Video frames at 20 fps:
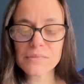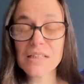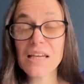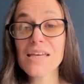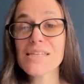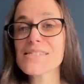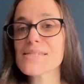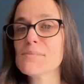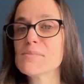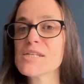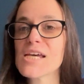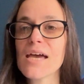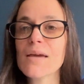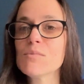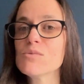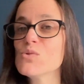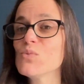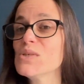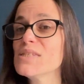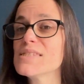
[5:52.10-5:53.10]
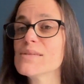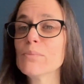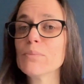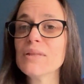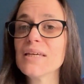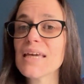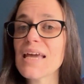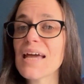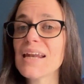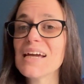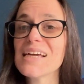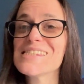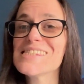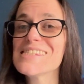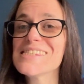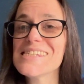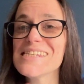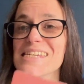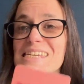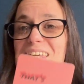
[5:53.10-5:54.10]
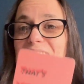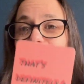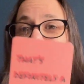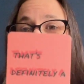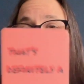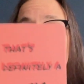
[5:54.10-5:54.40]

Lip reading: Sometimes we simply cannot see.